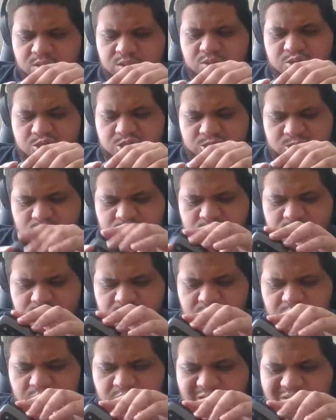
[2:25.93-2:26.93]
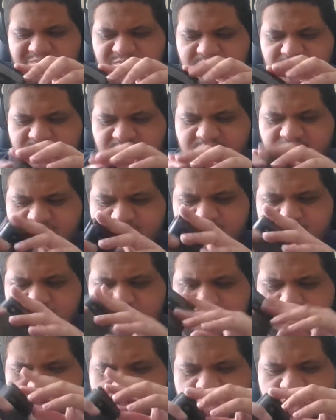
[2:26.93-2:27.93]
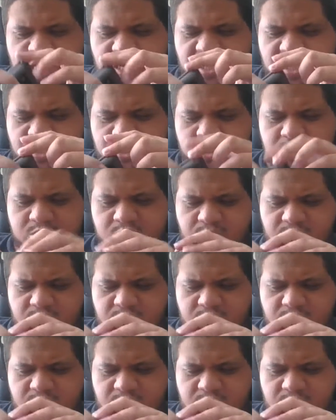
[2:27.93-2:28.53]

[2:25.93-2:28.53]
you have the hinge